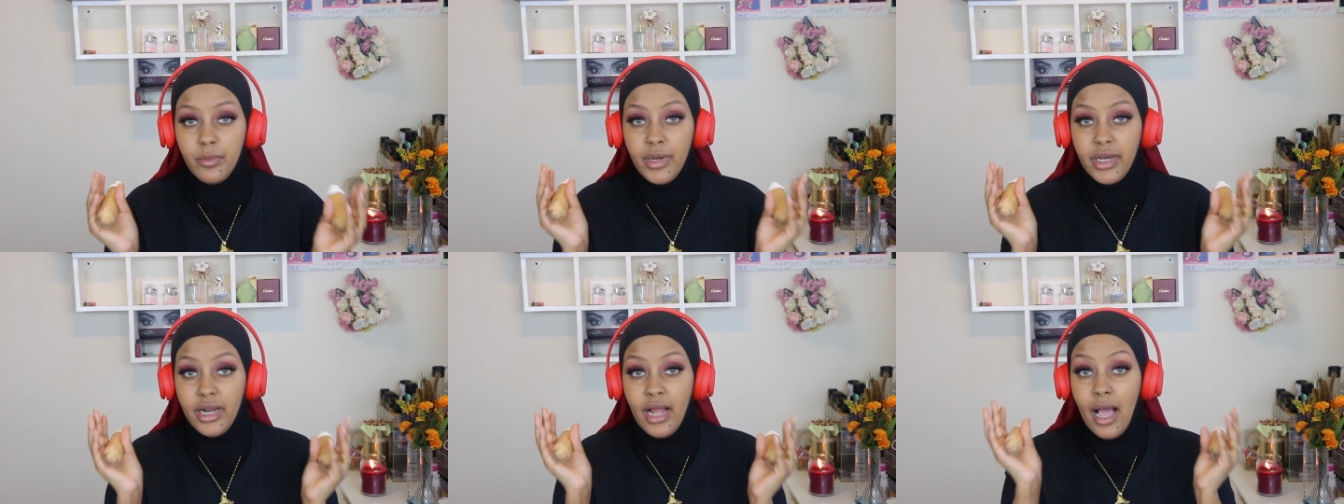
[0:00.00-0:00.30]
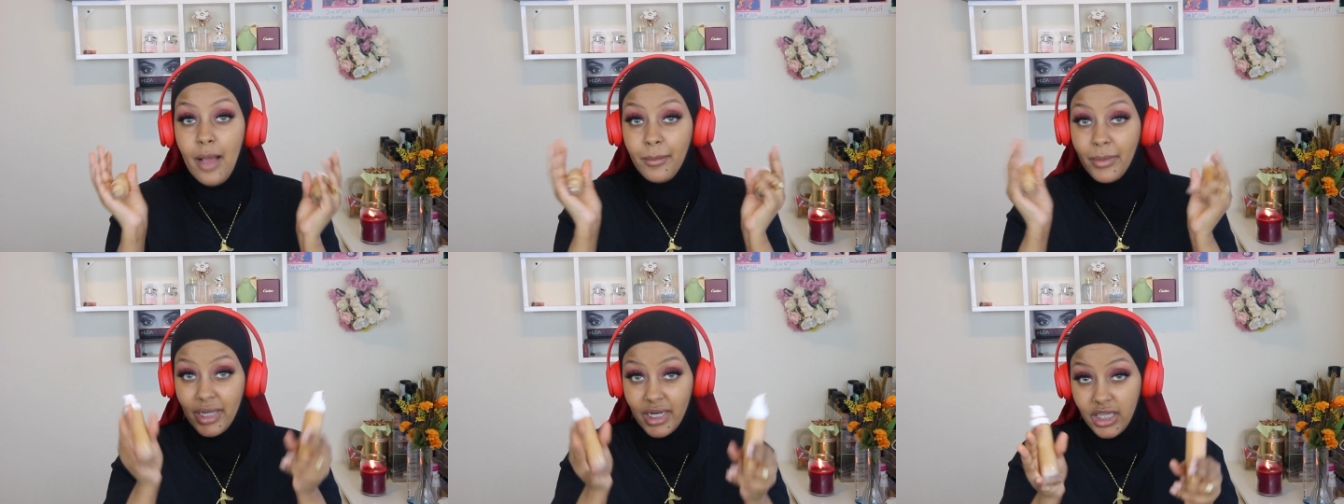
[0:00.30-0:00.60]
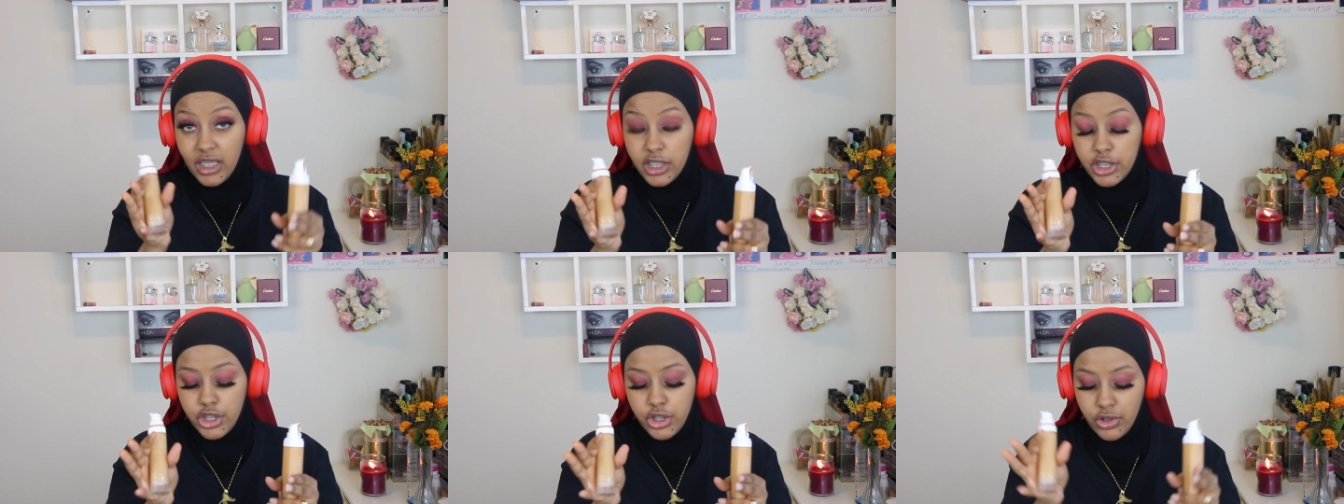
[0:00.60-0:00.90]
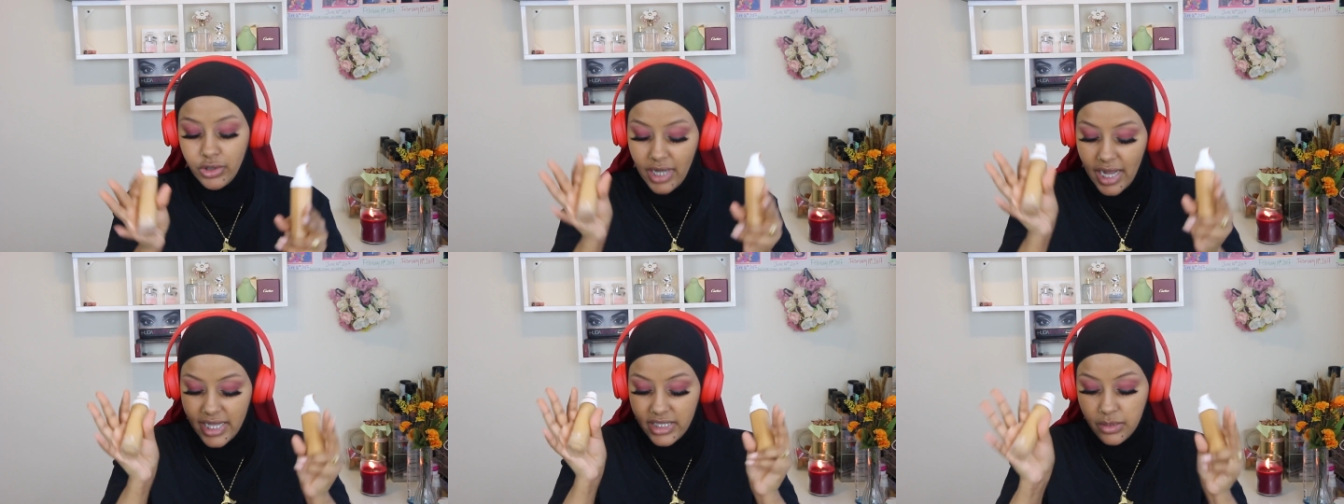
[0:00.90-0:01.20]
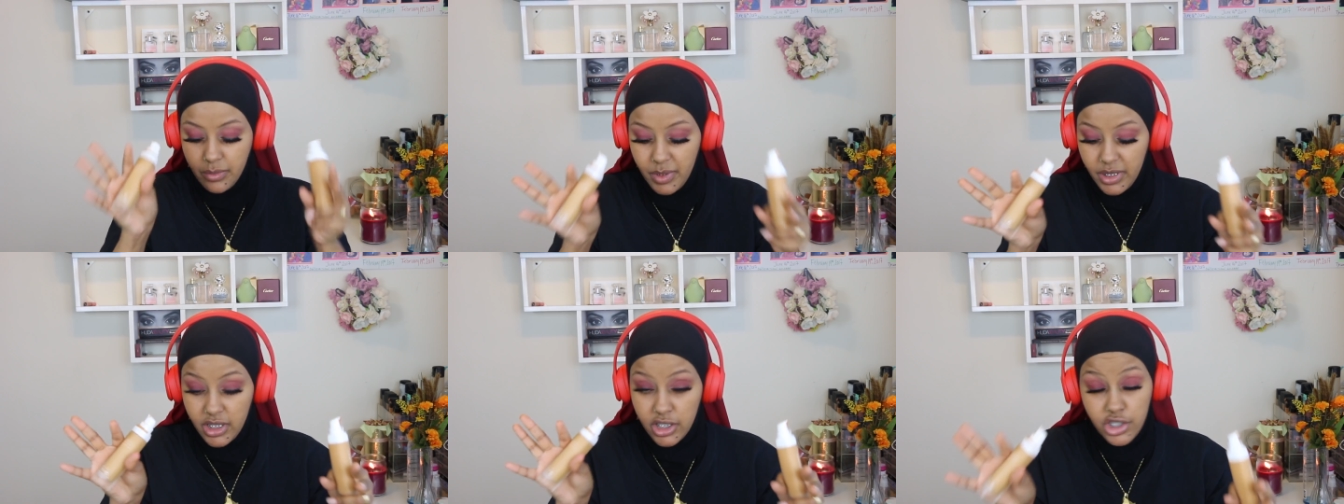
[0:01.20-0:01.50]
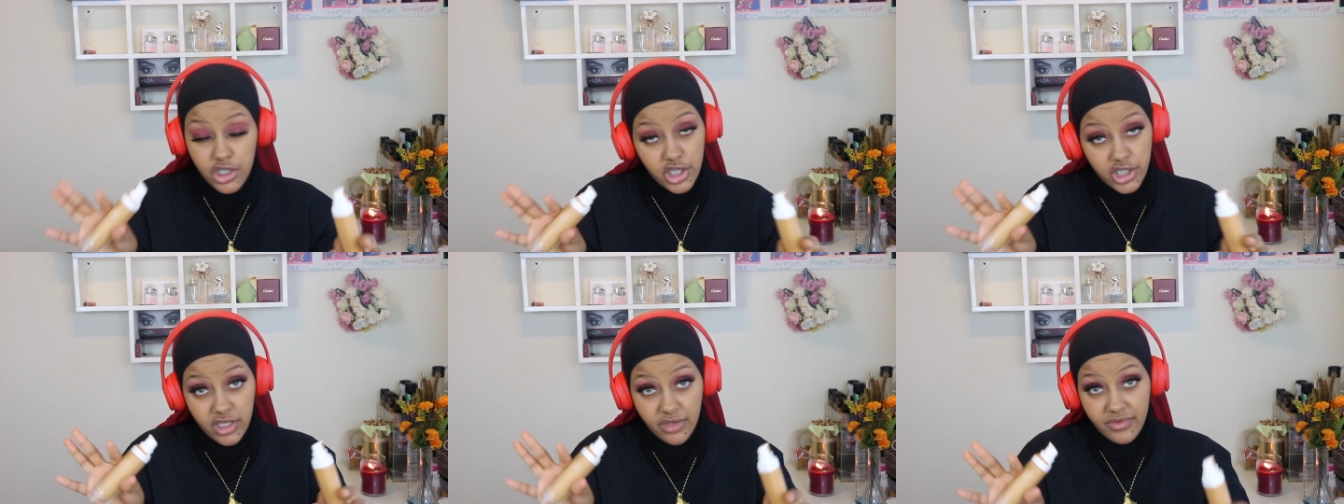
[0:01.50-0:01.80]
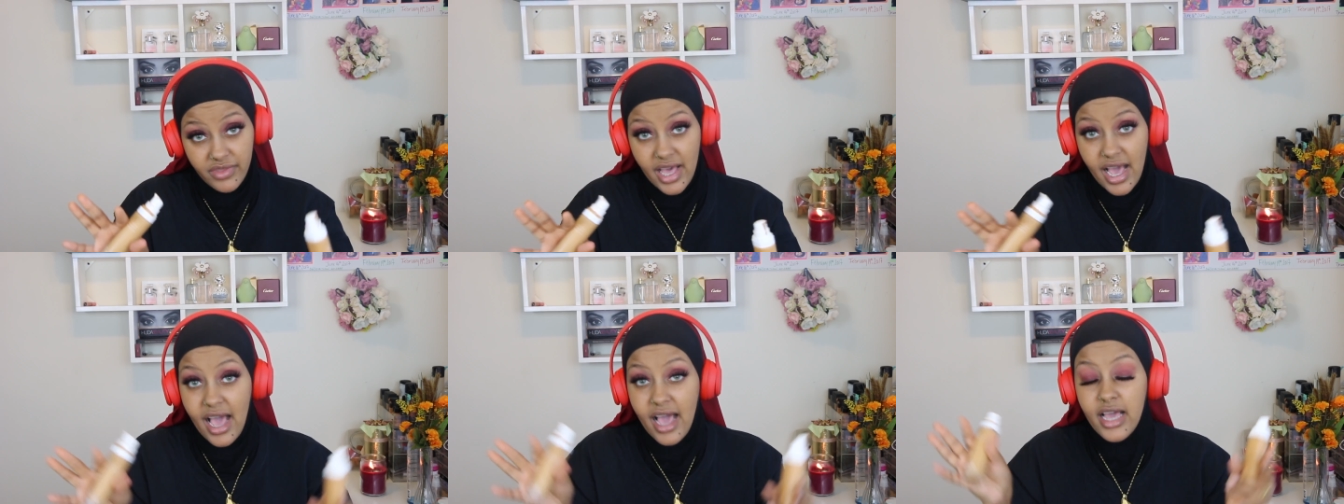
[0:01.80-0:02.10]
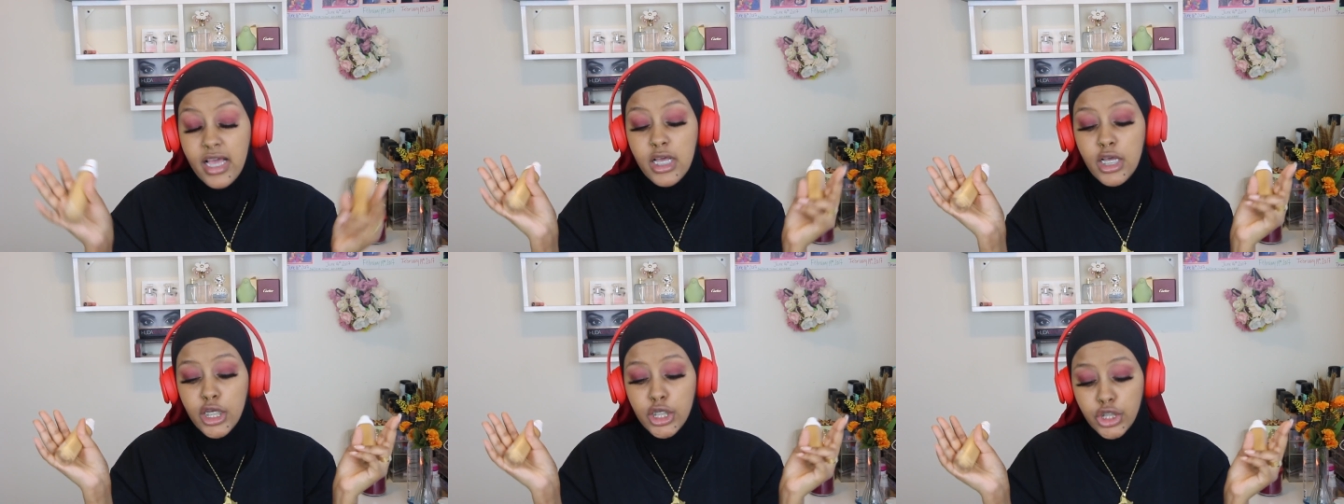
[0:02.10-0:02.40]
But I'm gonna let you guys be the judge of that.